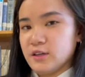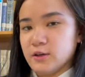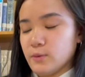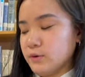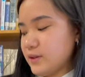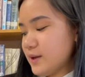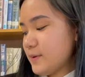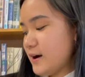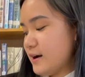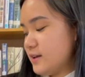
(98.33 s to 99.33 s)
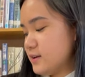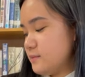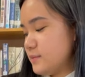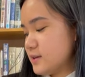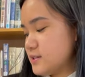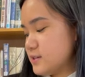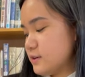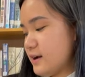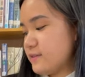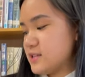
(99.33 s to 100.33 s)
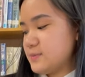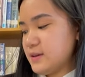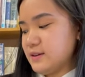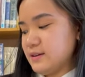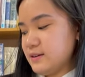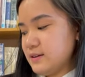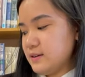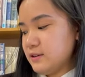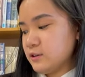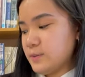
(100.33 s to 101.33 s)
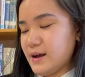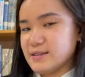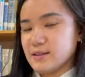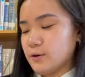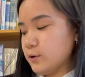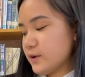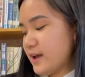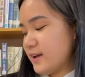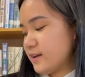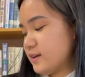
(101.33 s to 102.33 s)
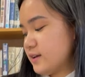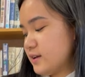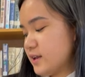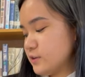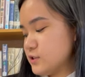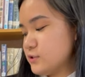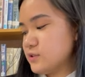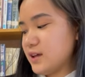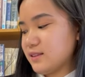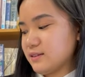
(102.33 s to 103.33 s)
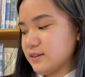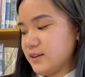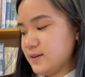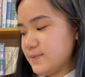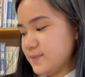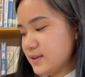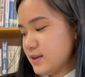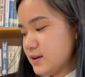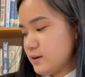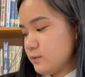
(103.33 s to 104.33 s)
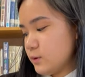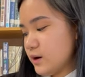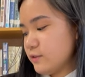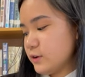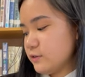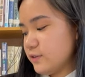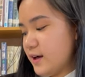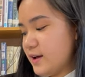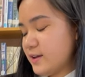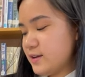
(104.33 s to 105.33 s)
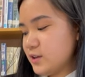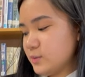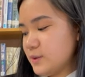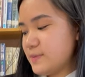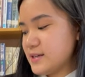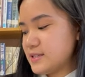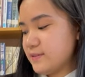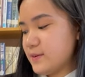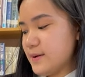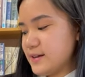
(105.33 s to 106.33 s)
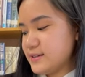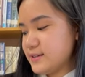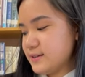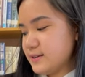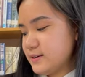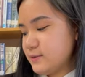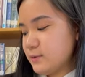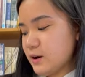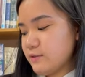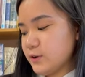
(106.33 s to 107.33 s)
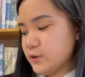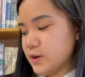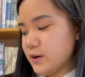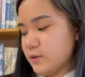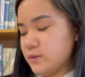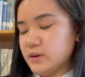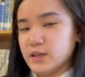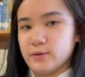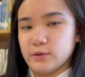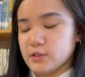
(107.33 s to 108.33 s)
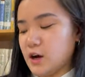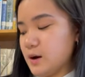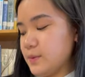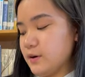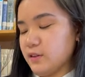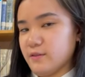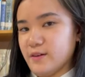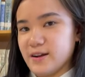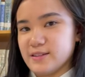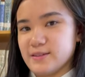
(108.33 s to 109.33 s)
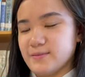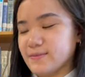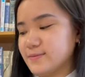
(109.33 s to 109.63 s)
You won't lag behind because you'll have the speed. You'll pass the whole gang and you'll soon take the lead. Wherever you fly, you'll be best of the best. Wherever you go, you will top all the rest.